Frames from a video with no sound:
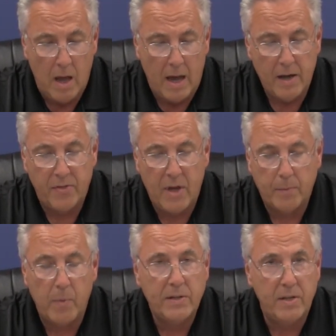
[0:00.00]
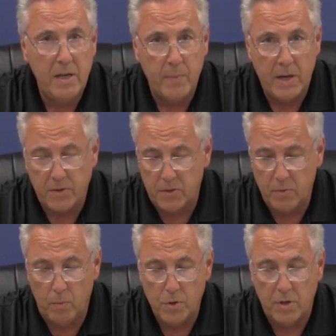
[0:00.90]
and I thank my teammates,
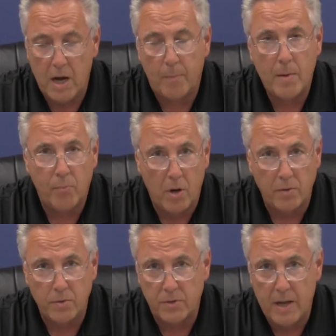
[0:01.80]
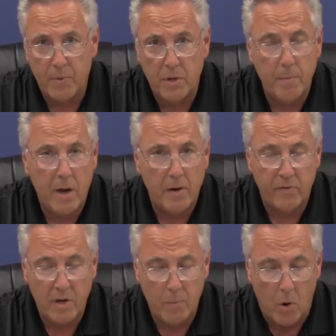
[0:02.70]
which are now my brothers, Deputy Mayor
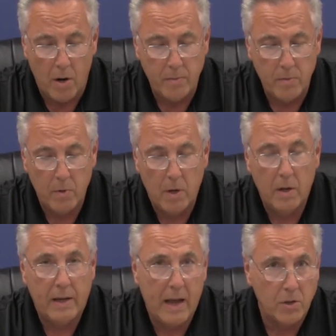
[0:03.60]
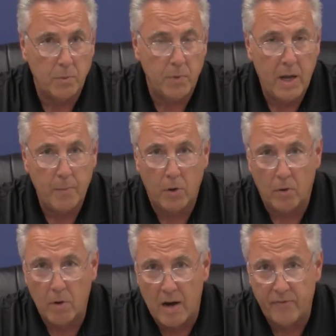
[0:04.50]
Vinnie Martin, Councilman Emil
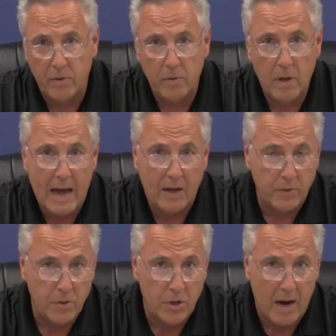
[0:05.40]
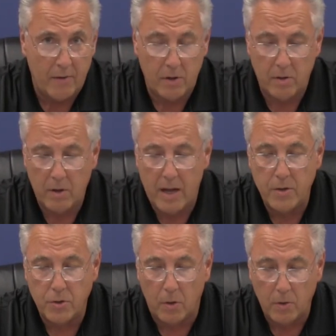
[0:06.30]
Carafa, Al DeChara,
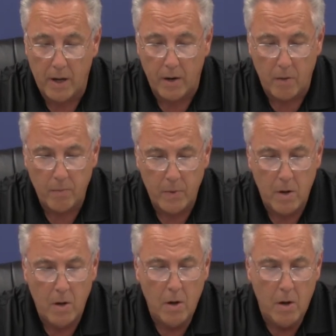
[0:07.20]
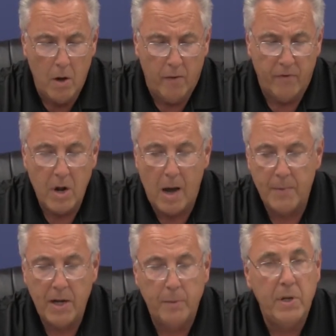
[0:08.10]
and Joe Leto, for
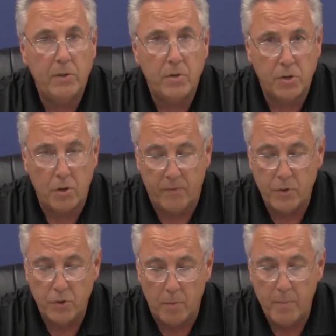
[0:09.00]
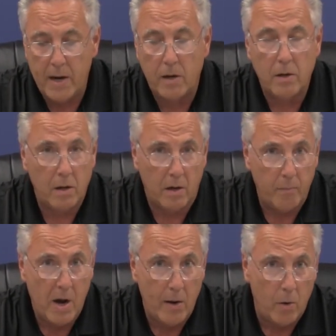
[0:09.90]
nominating me to serve as your mayor
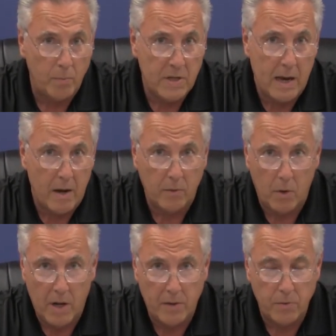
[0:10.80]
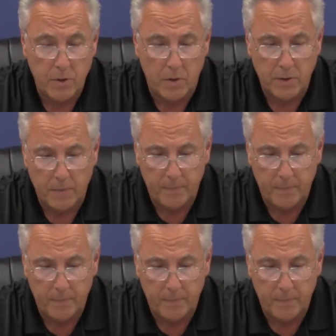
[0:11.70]
of my hometown, Lodi, New Jersey.